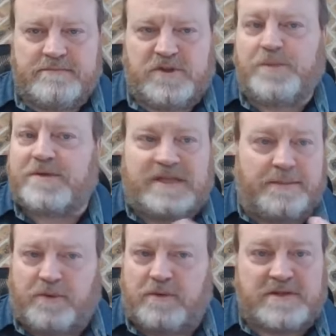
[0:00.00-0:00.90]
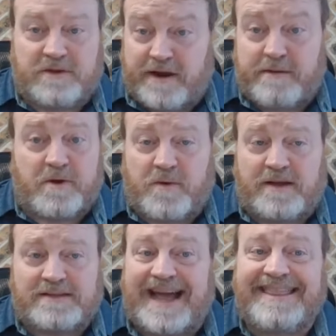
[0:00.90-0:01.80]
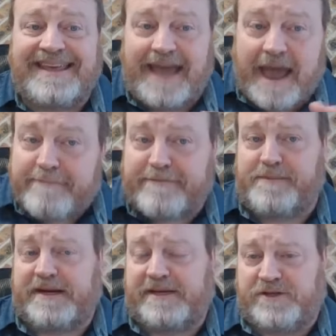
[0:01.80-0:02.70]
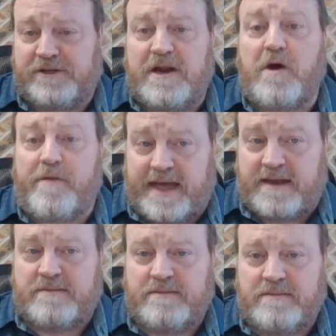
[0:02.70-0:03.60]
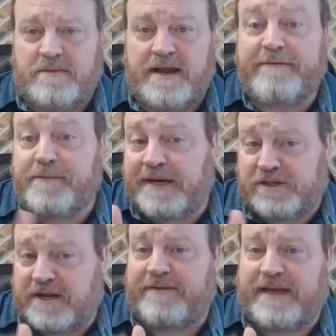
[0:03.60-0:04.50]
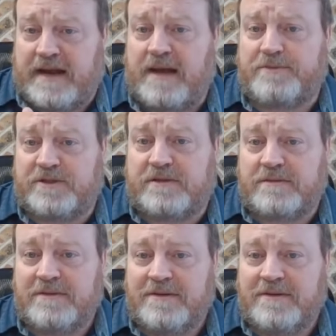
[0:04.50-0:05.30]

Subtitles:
Super simple. It's a great request. I think everybody should know that. Everybody should have that option.